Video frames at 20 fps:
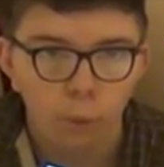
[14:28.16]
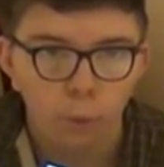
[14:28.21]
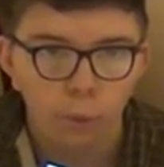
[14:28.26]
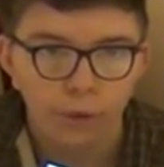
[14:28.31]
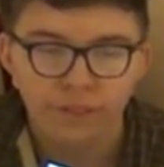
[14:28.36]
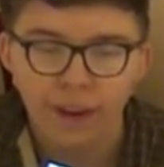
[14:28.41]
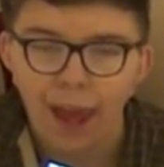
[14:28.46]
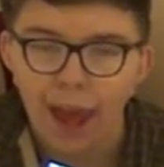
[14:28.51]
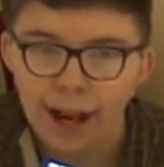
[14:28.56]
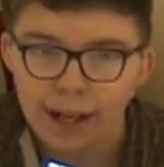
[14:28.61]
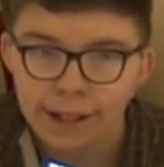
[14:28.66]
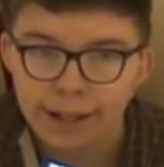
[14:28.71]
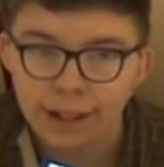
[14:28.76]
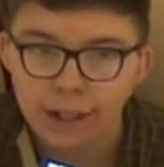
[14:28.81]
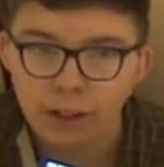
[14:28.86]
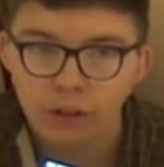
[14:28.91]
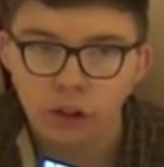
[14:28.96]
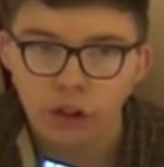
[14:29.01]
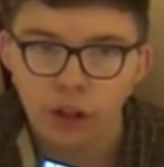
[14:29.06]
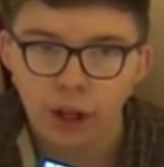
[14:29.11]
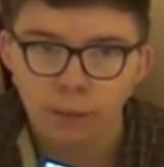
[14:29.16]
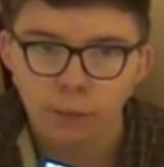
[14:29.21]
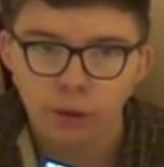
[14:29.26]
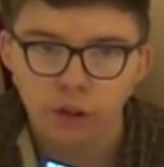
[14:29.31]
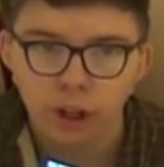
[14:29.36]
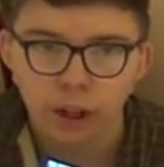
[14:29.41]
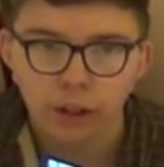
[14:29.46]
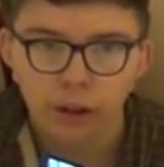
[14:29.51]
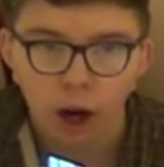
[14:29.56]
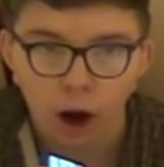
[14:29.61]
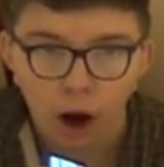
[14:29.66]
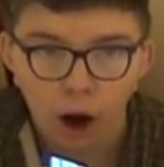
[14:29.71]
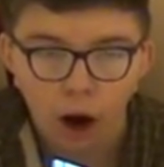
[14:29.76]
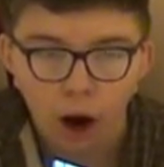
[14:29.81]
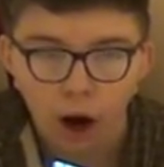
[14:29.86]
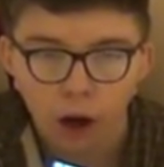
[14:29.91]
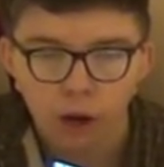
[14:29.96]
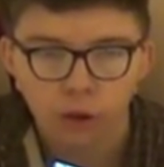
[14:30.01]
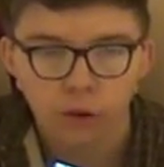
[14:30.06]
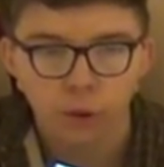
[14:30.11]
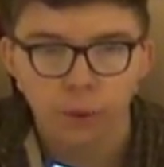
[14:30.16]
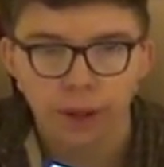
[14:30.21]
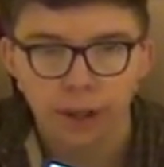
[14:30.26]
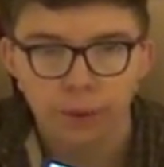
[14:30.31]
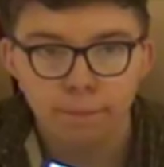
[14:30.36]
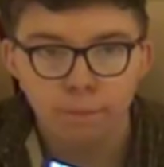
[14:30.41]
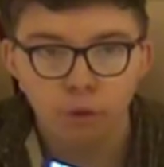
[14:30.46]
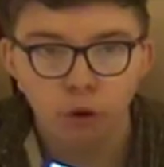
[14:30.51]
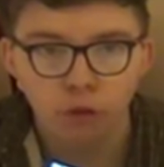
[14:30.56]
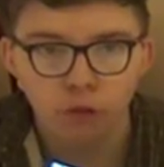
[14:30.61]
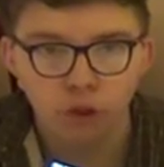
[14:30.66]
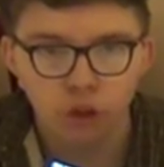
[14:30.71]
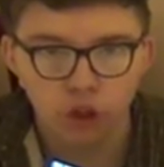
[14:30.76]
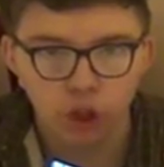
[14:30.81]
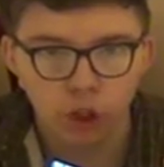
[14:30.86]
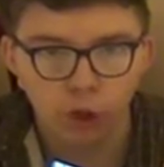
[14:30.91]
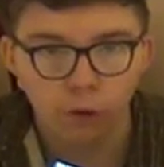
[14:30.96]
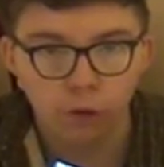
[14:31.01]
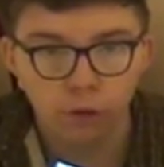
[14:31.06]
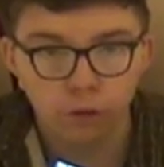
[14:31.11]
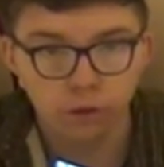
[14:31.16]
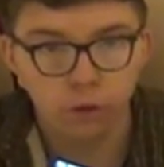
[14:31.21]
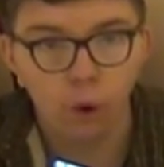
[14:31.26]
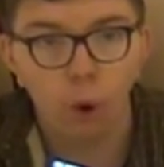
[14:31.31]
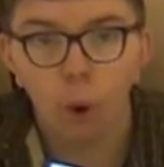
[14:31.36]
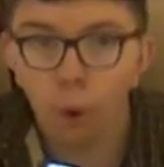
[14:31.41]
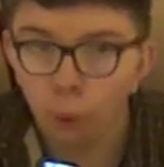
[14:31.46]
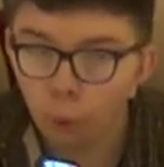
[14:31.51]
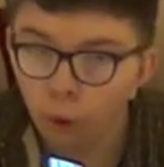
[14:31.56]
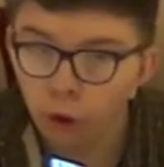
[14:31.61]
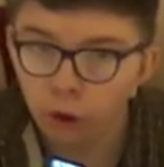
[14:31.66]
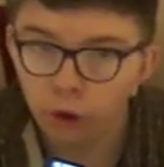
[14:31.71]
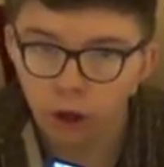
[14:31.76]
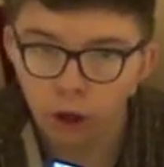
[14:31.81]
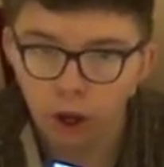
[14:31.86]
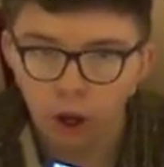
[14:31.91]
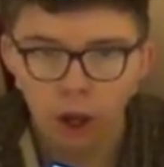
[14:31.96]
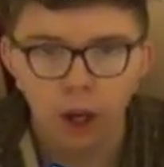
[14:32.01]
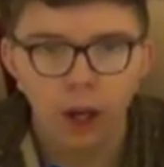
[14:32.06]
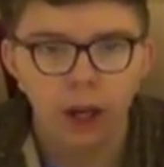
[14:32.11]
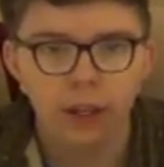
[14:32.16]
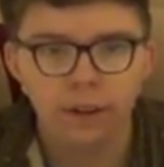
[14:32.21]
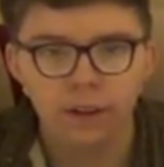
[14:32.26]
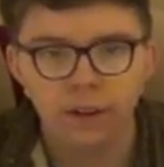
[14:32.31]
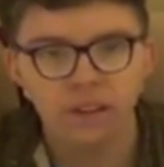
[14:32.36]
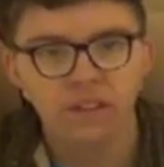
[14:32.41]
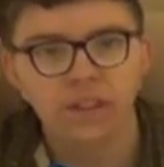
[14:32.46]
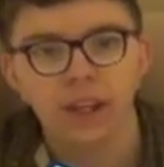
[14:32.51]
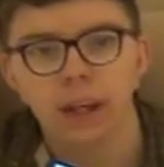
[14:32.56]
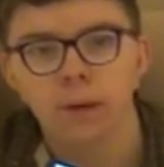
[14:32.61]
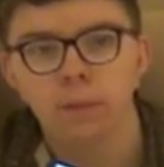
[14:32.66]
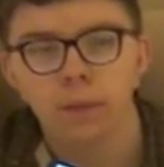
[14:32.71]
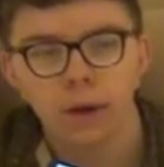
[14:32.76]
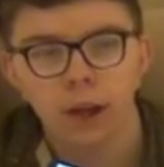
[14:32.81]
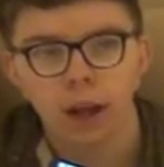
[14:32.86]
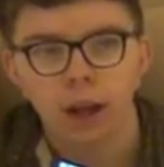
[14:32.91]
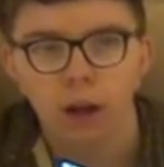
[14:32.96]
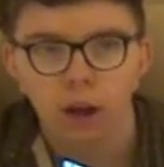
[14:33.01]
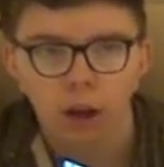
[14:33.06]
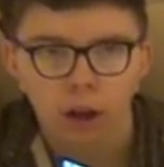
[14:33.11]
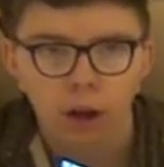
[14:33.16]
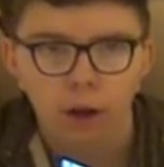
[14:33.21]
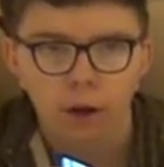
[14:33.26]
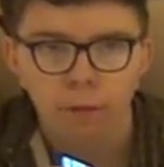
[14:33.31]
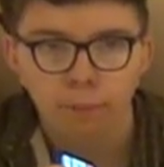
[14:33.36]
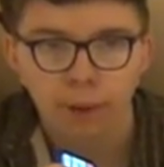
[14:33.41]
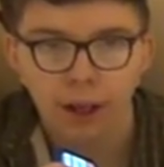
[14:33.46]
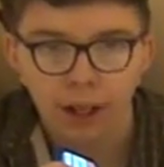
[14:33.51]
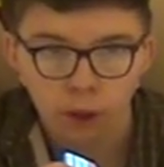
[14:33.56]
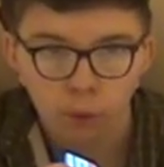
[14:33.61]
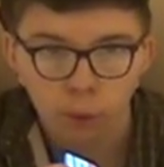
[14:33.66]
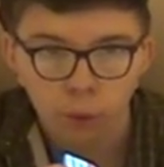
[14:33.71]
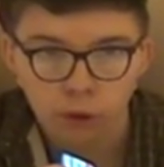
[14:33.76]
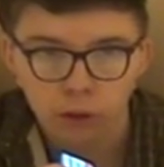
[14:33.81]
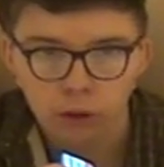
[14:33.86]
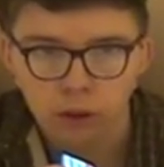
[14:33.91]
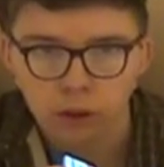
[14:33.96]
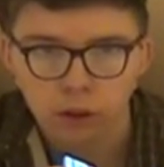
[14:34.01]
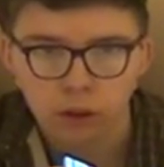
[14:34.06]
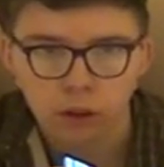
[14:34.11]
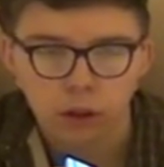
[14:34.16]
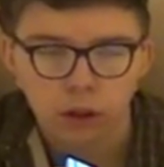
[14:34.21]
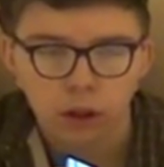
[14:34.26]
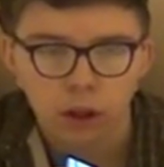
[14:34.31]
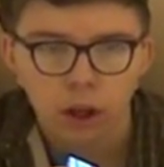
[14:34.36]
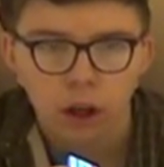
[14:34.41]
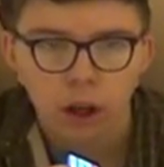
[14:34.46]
we've ended the Timeless Child arc, so we can move the show forward instead of keeping it backwards.